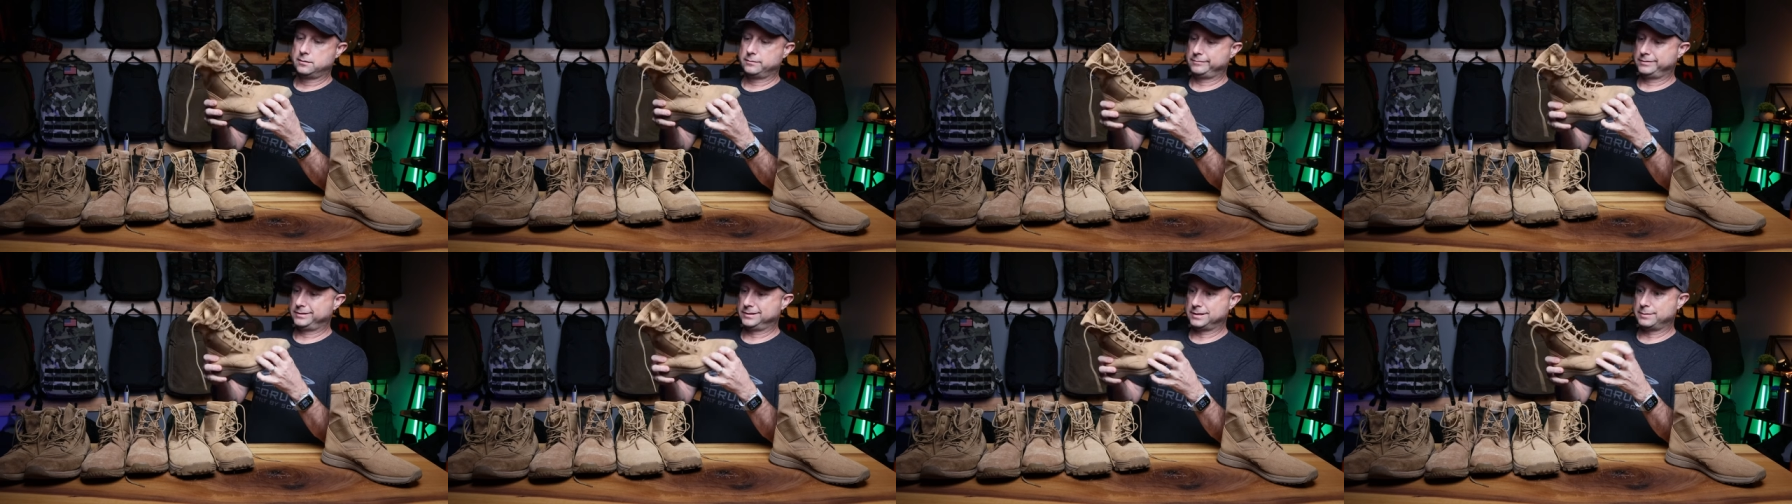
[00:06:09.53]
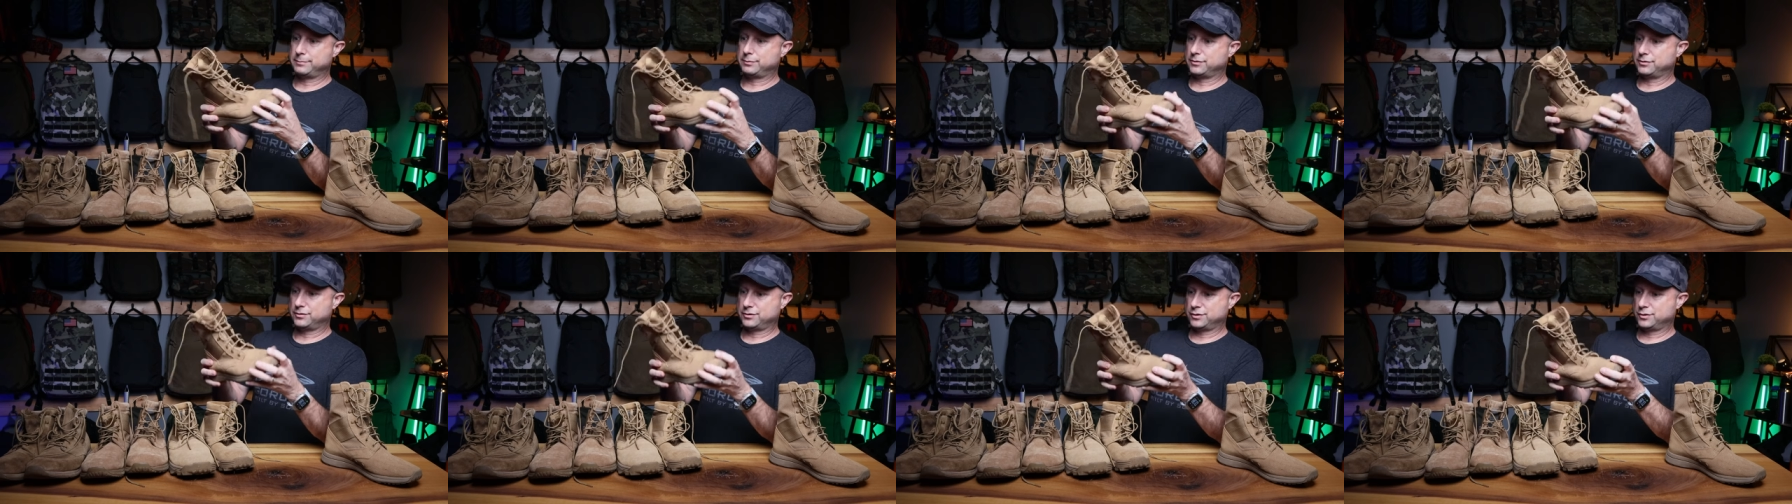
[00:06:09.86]

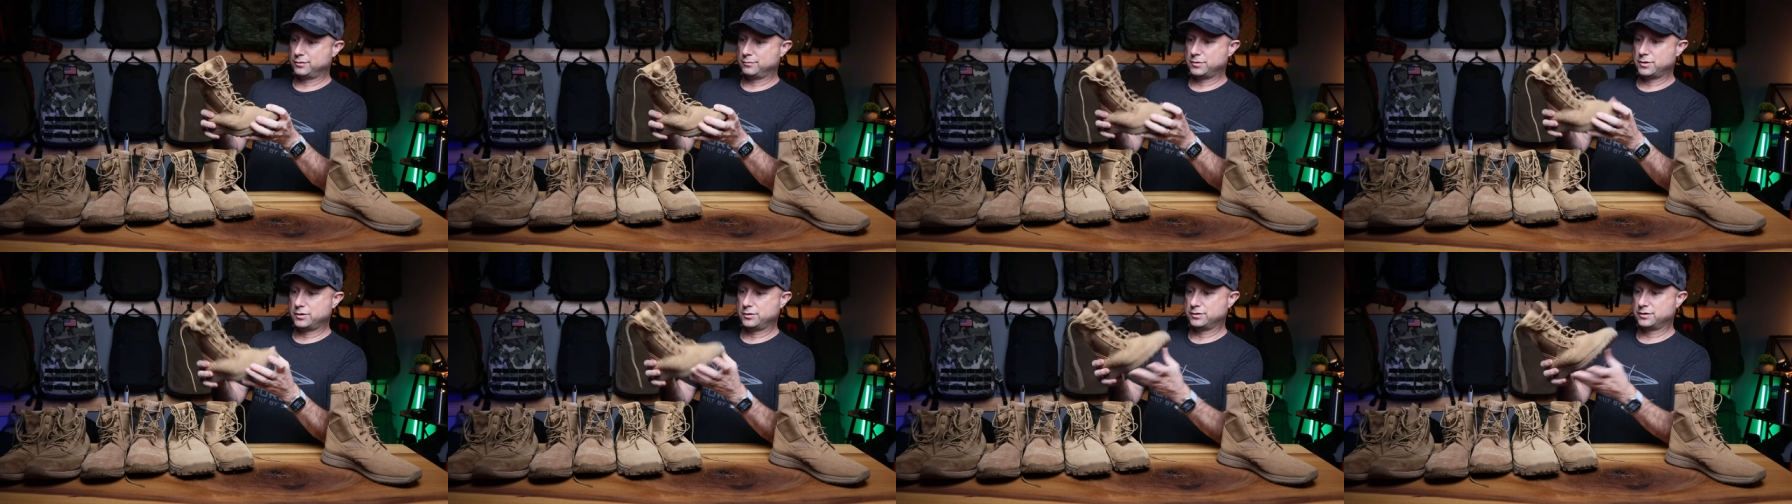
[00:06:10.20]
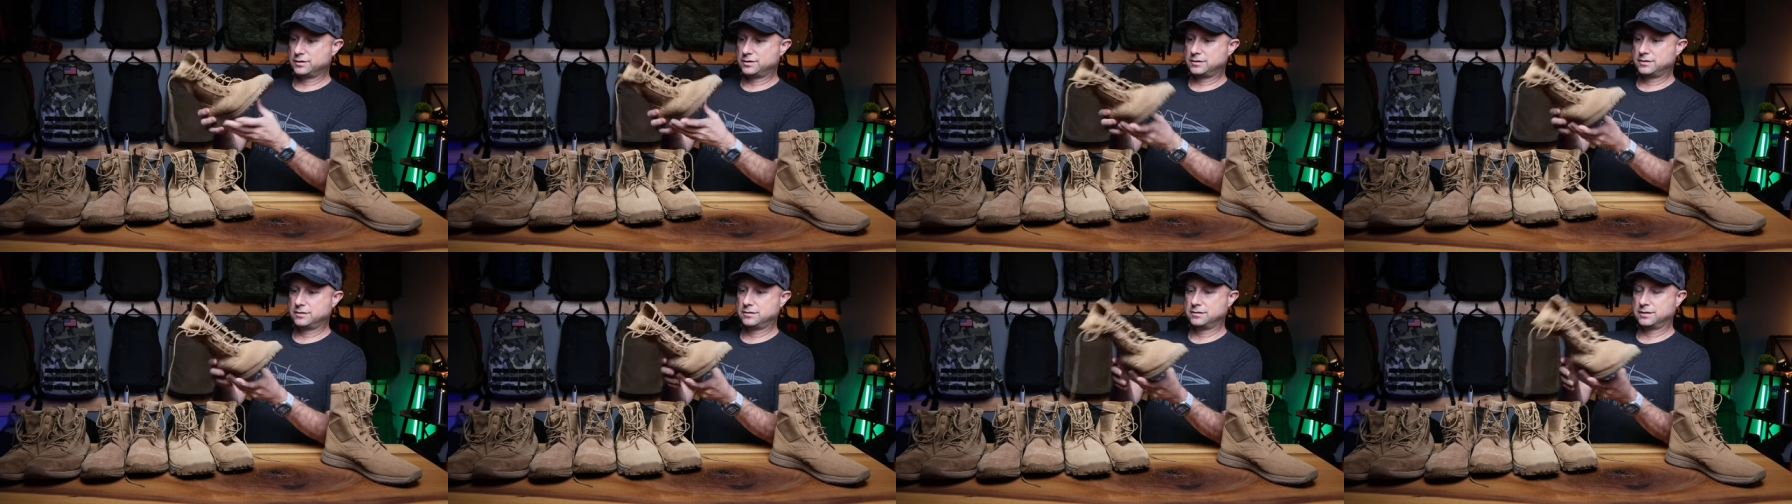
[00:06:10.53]
Slippers
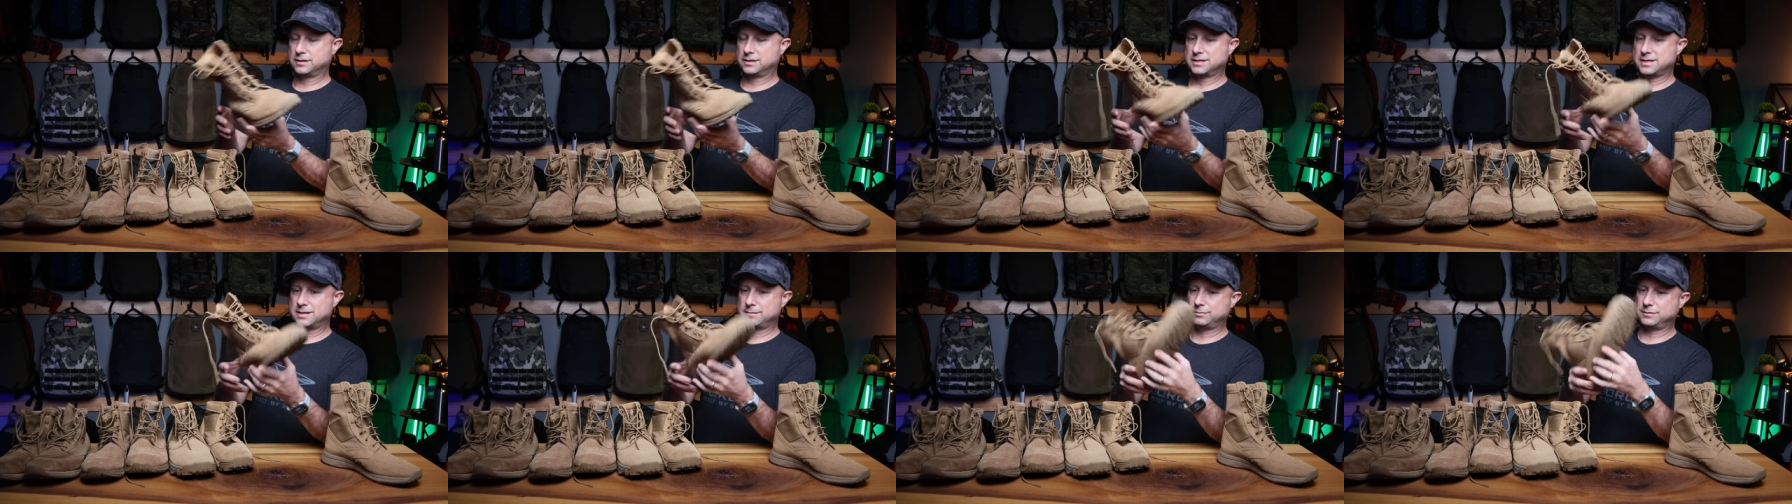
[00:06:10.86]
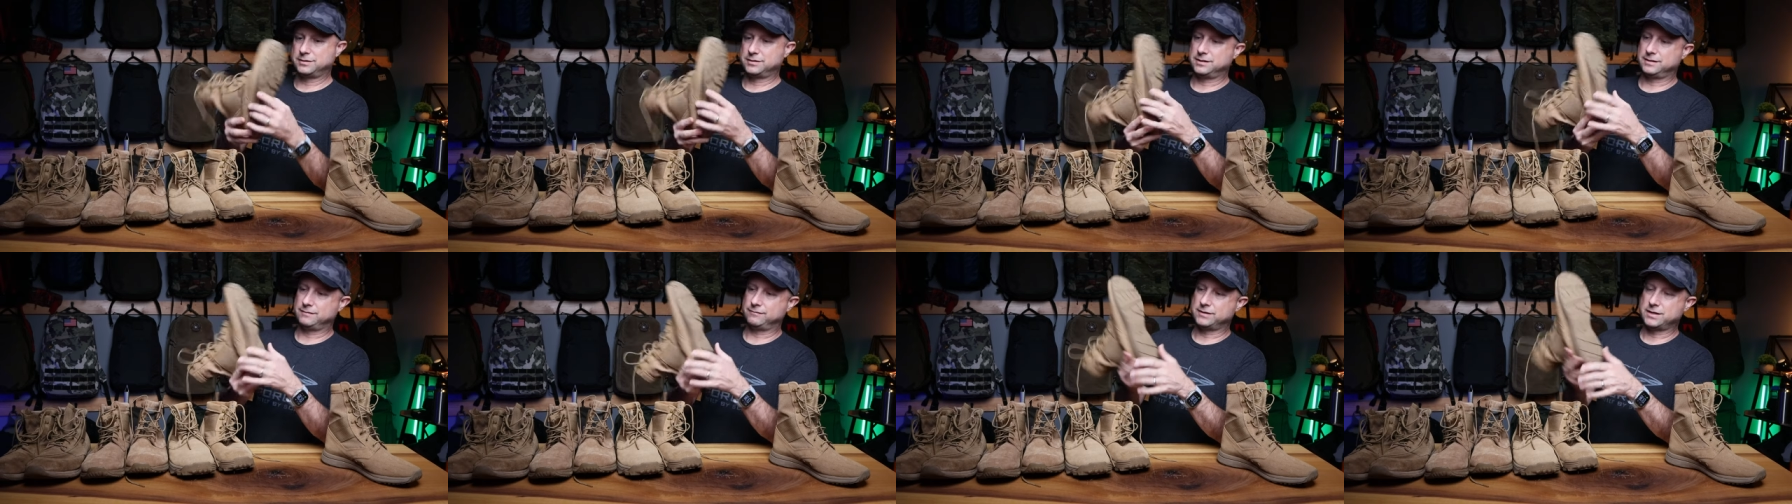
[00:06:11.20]
almost,
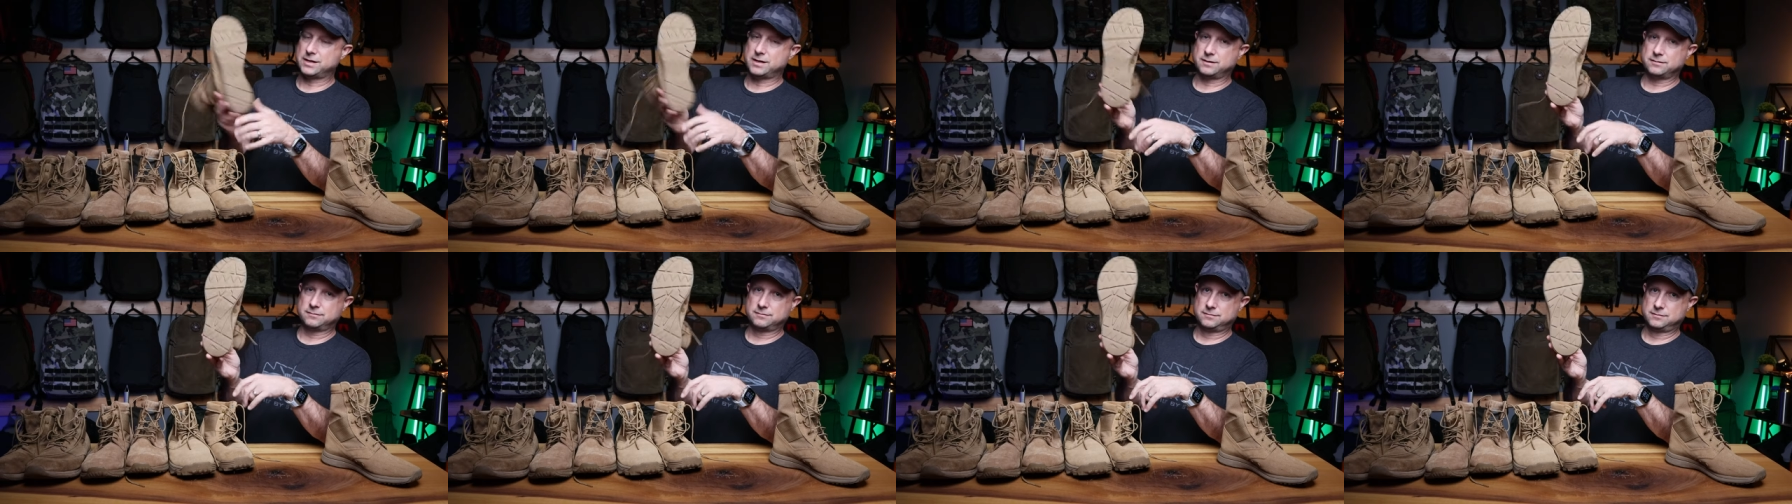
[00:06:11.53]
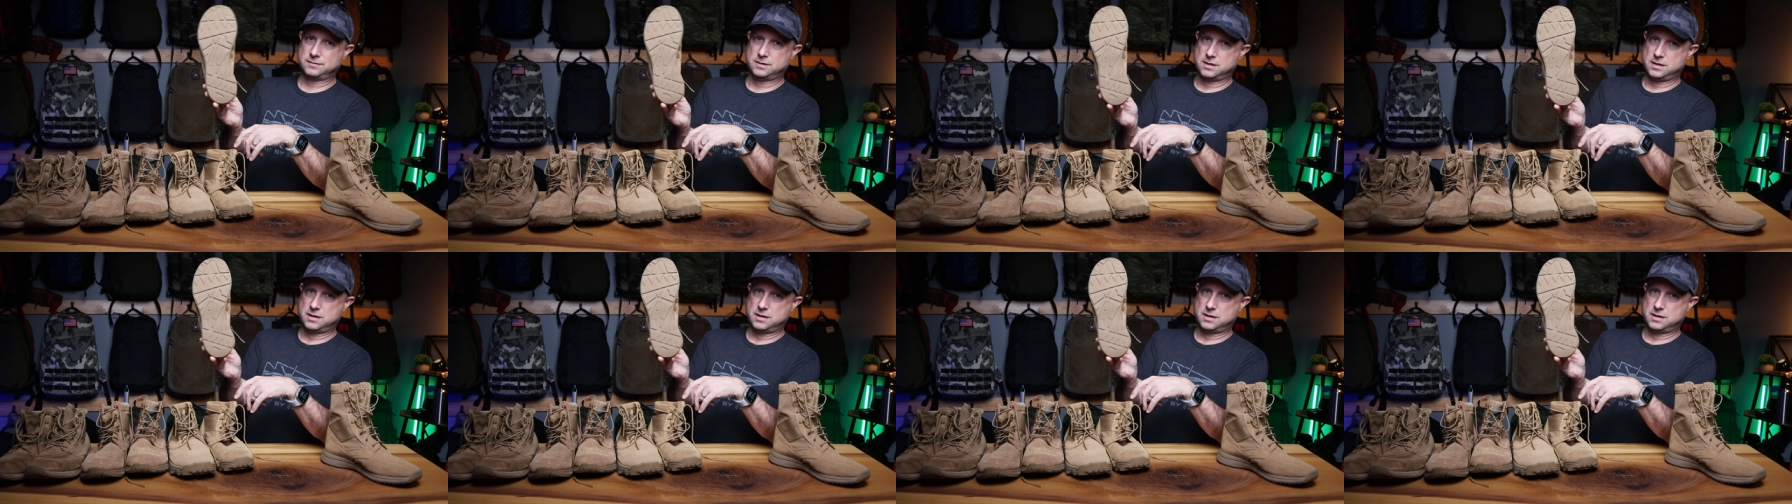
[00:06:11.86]
except they've got